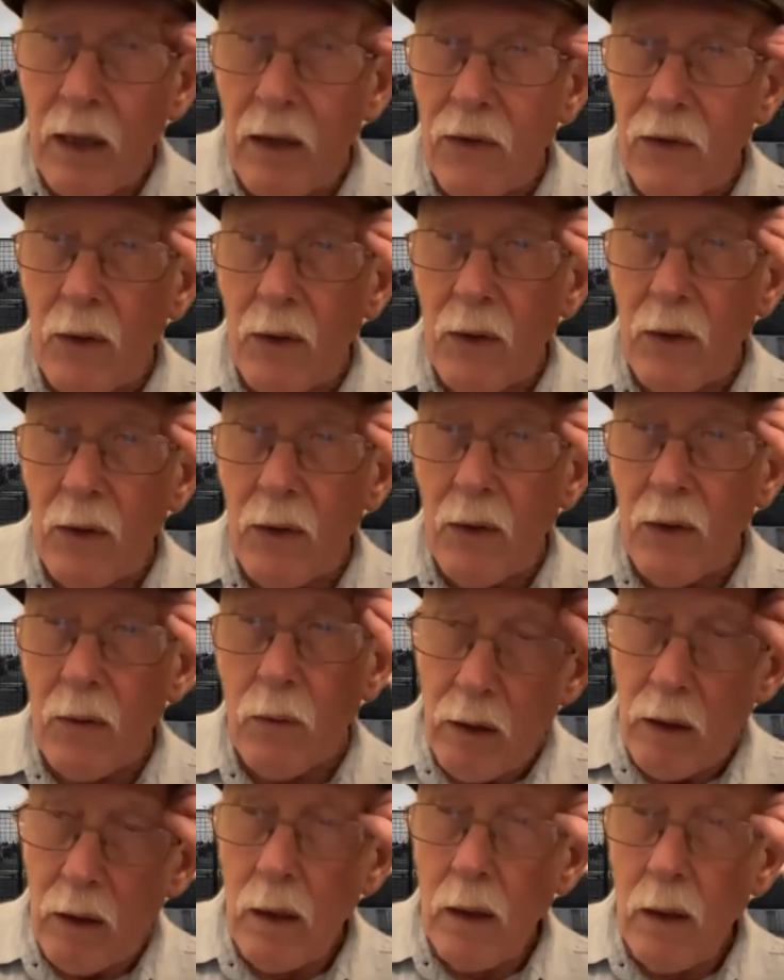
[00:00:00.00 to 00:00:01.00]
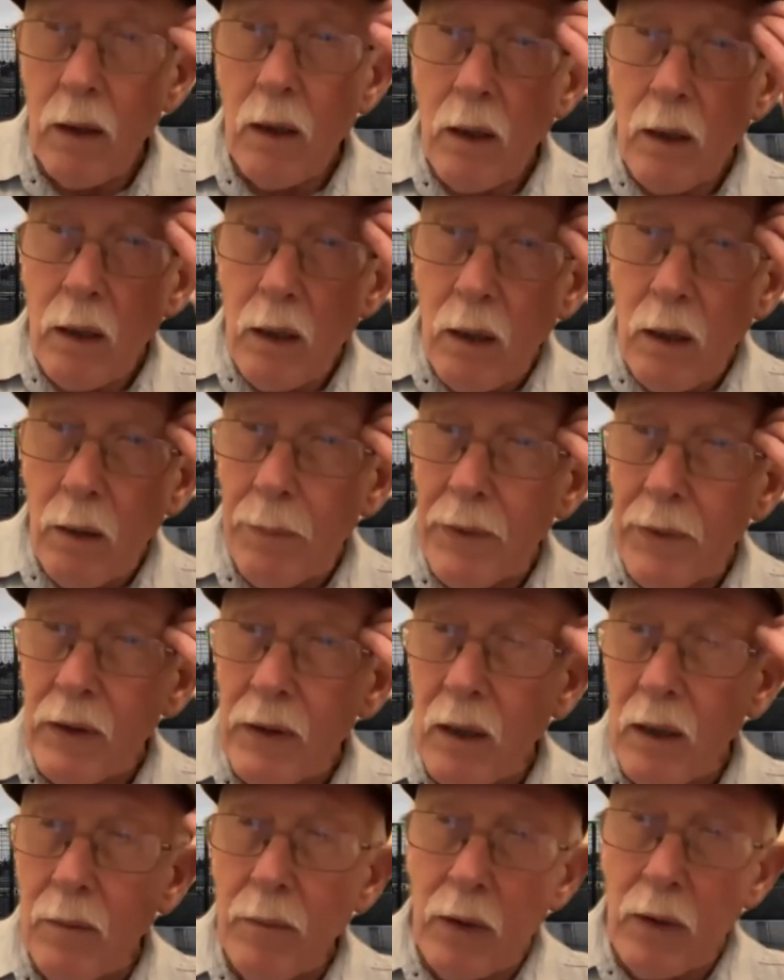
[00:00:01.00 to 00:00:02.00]
I think we are
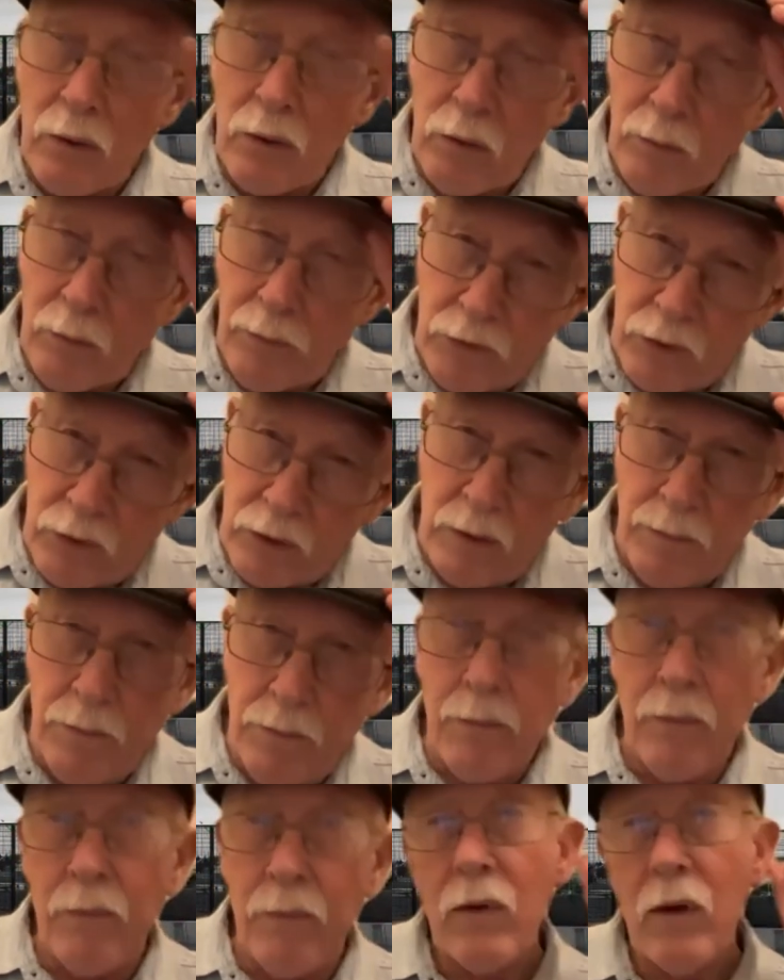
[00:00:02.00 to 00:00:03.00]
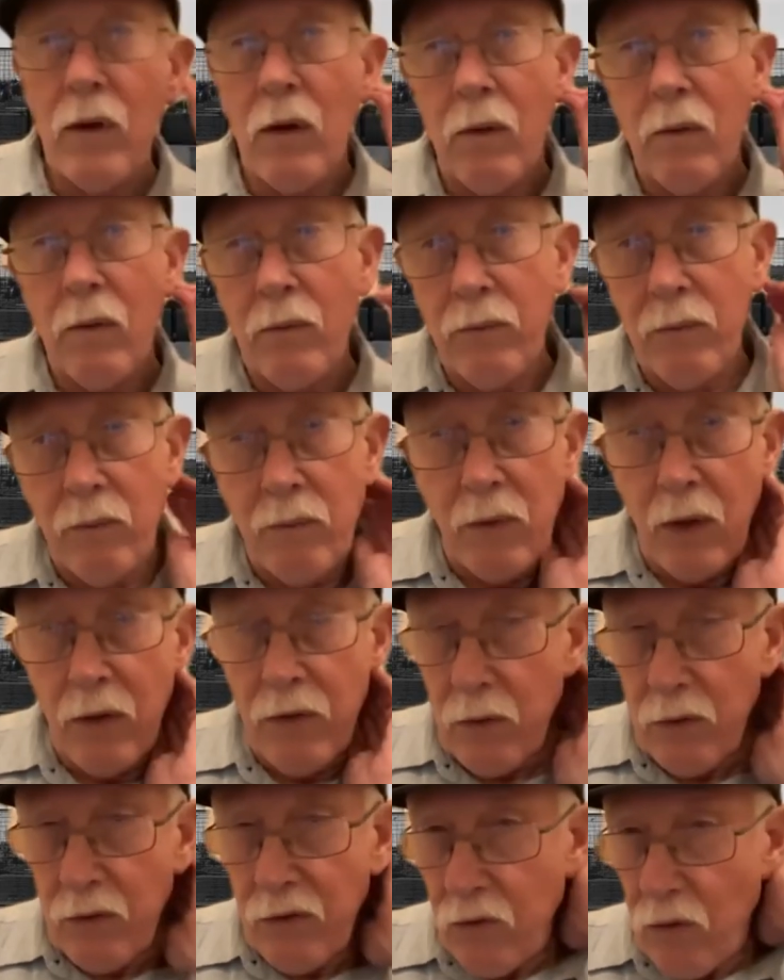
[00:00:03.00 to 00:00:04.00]
helping them, and hopefully, you know,
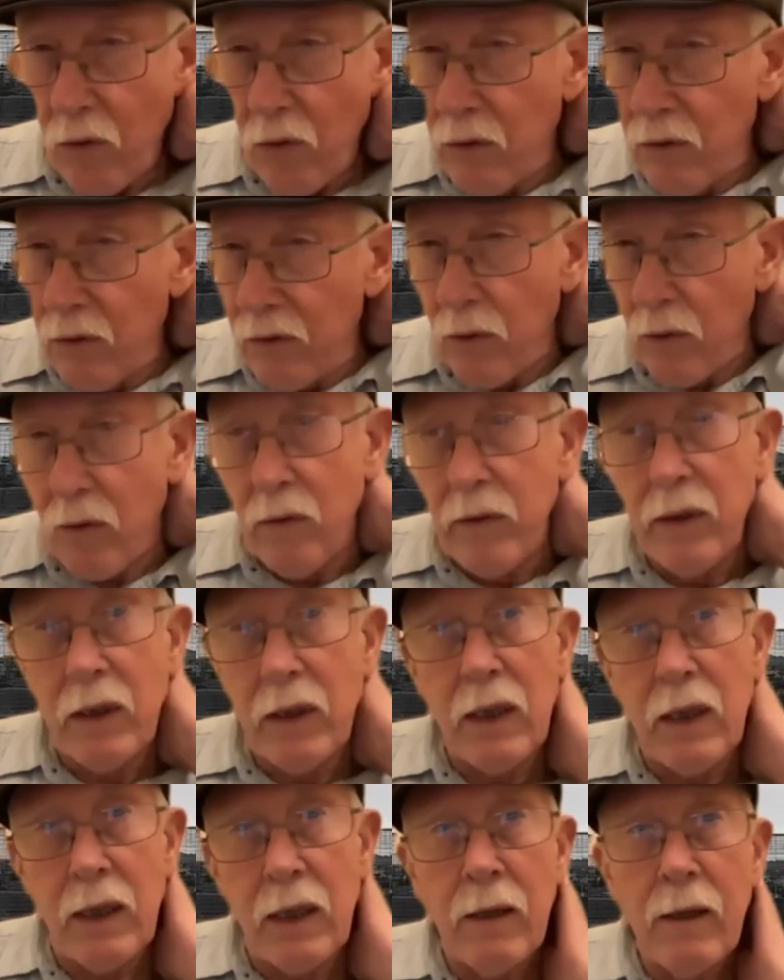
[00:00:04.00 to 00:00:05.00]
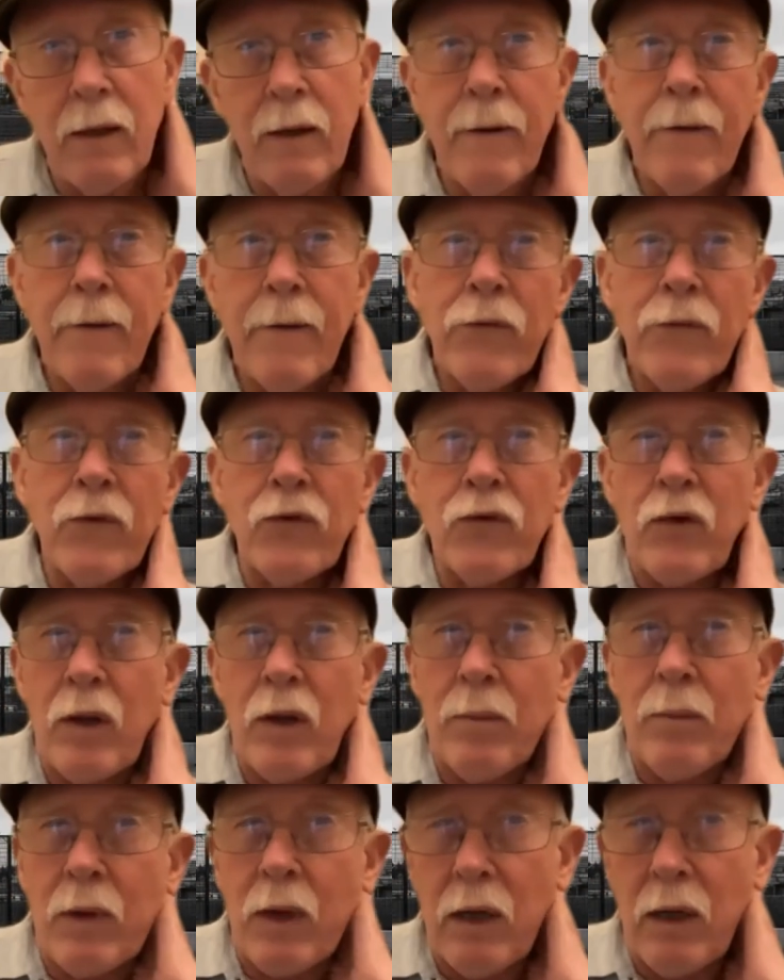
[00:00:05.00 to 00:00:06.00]
other struggles are going to get the
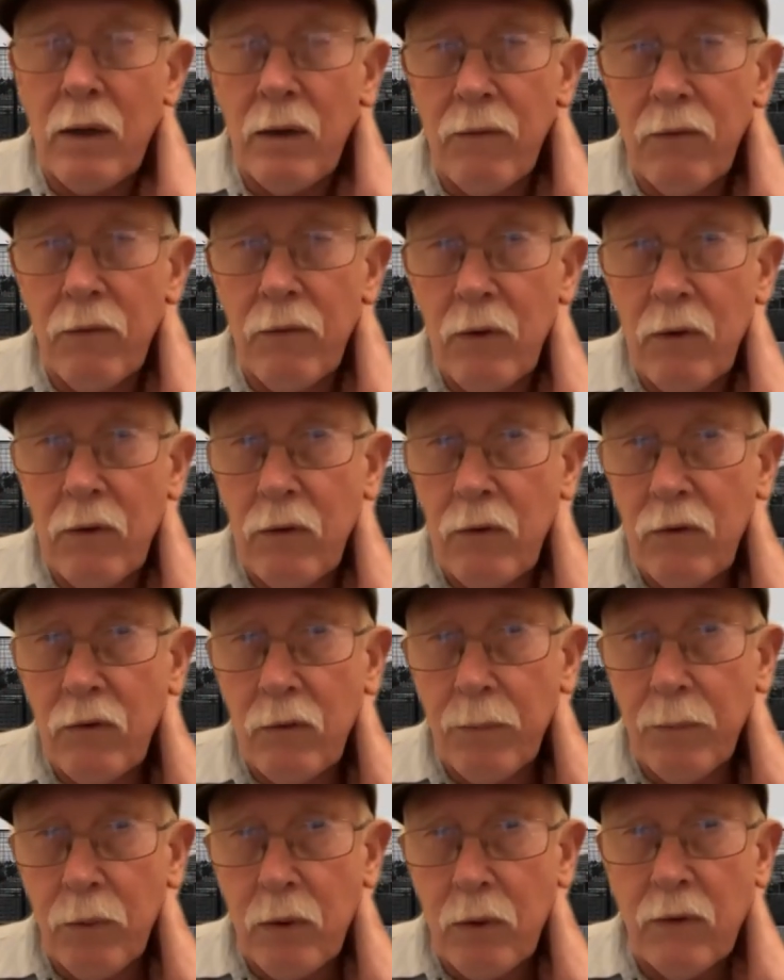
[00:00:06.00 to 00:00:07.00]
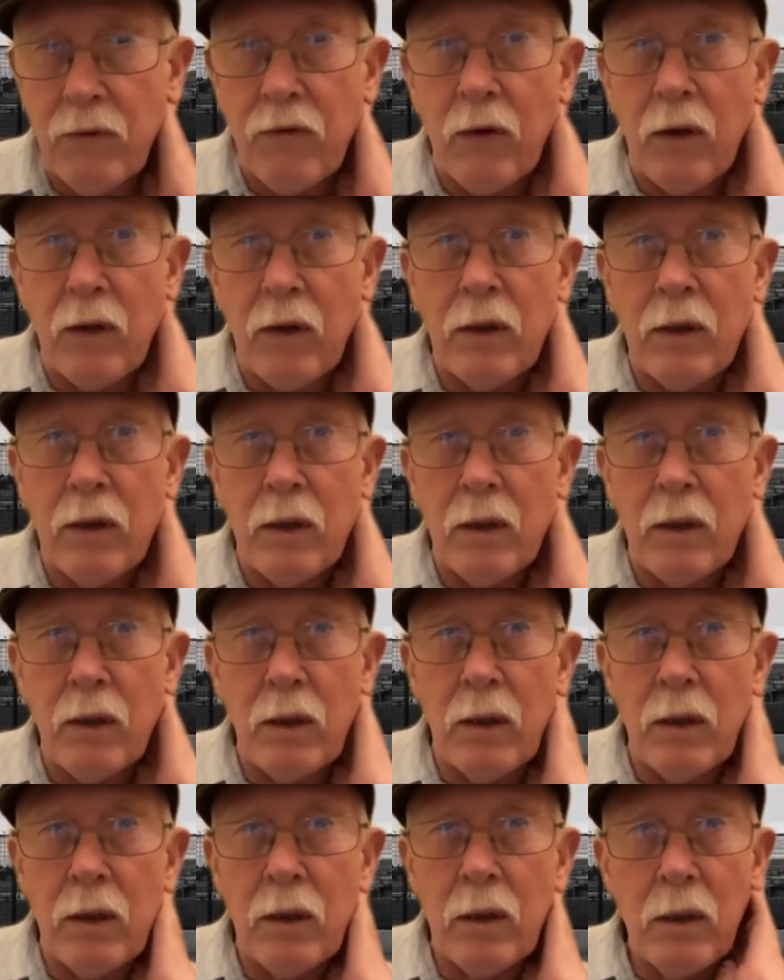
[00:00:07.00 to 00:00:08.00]
same kind of support and
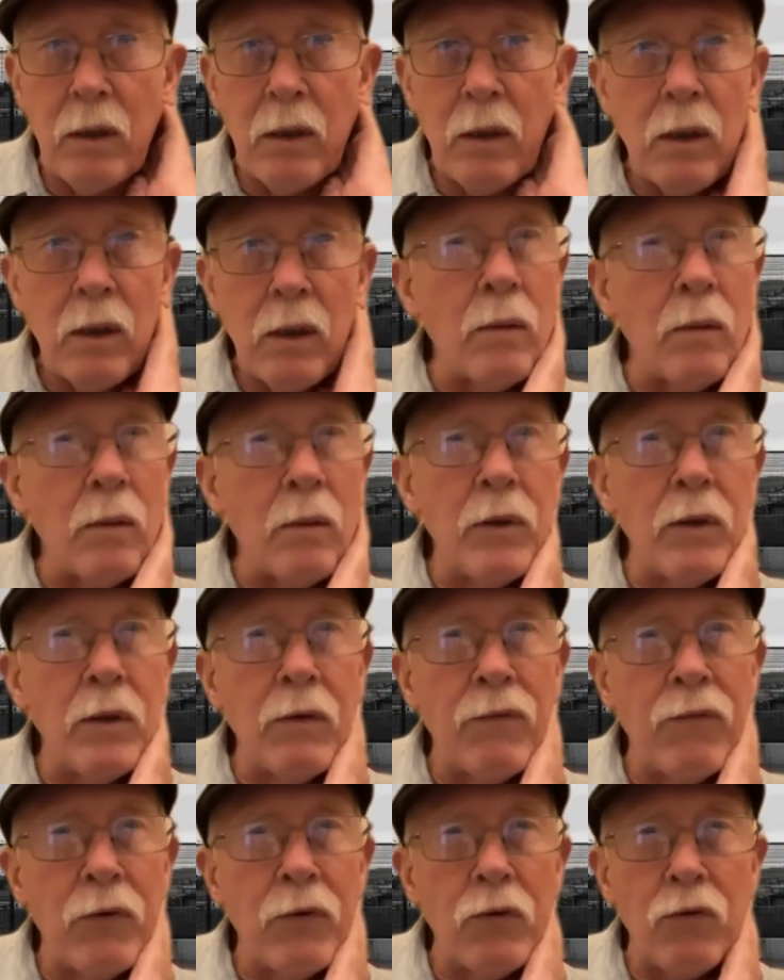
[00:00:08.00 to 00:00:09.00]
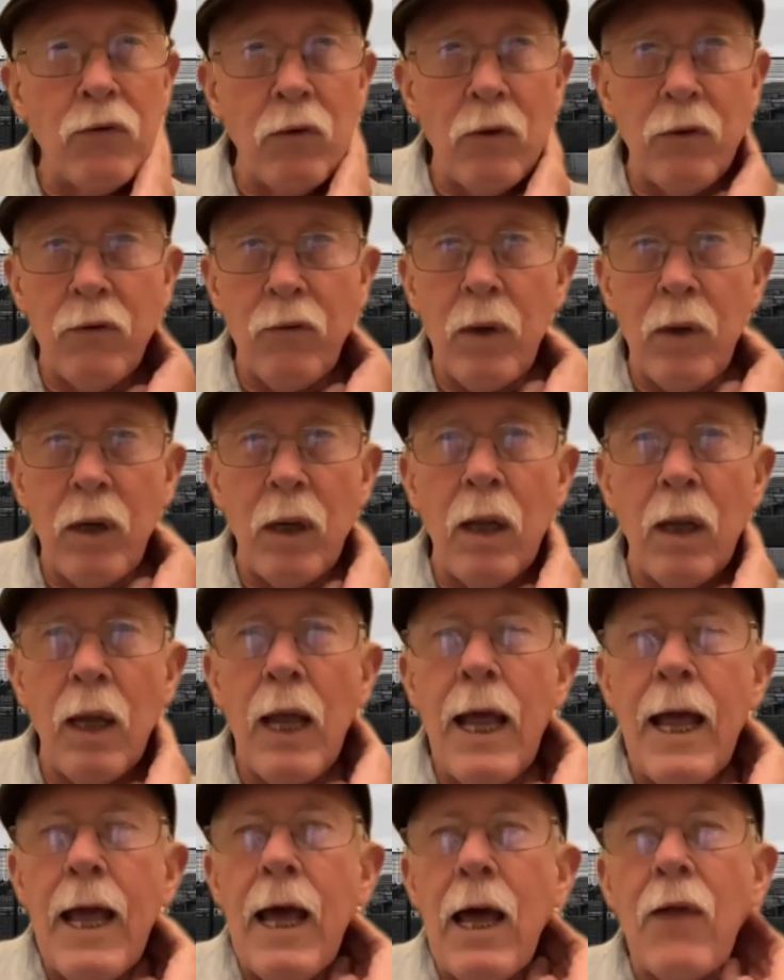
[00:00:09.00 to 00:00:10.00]
solidarity um, in the future as
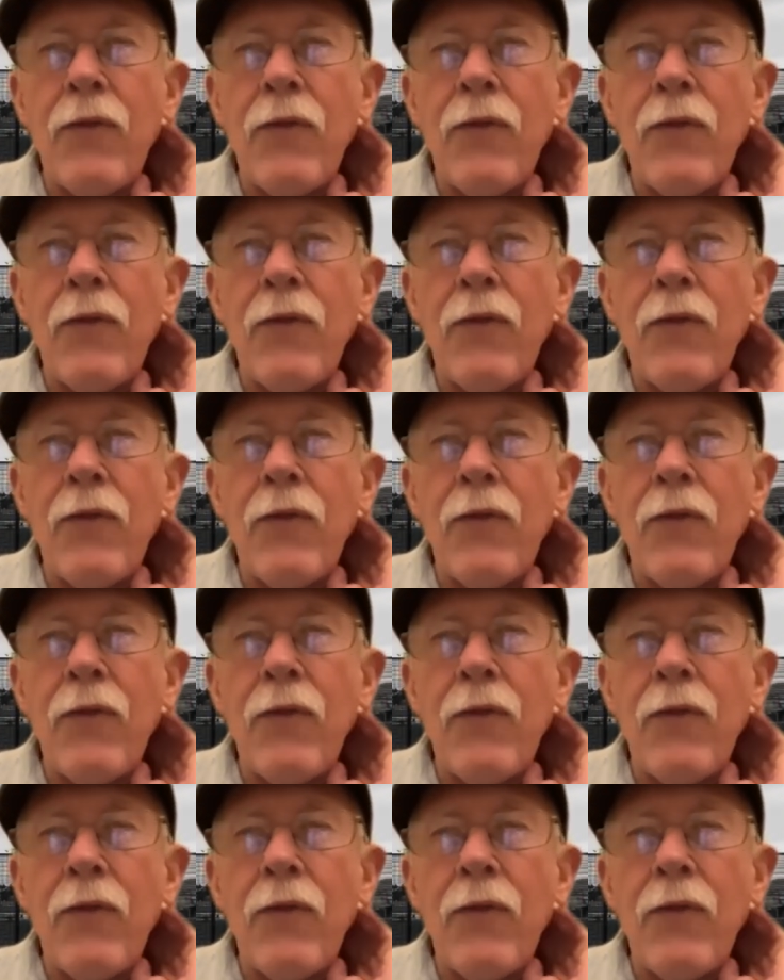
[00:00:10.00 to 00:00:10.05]
well.